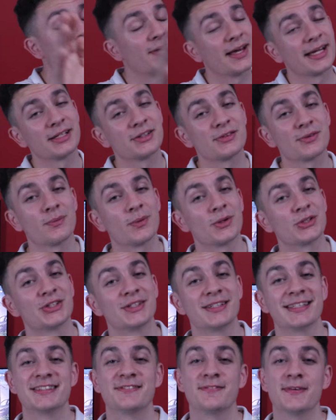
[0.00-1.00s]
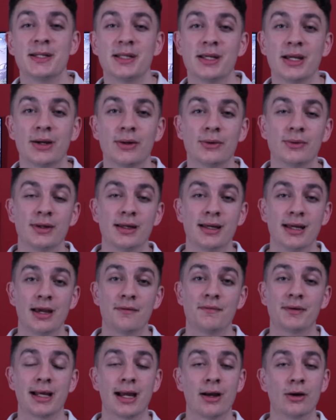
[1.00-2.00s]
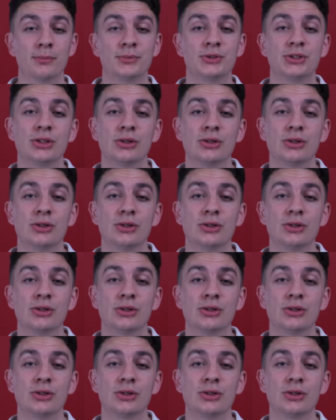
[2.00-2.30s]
Thanks for watching this video. If it helped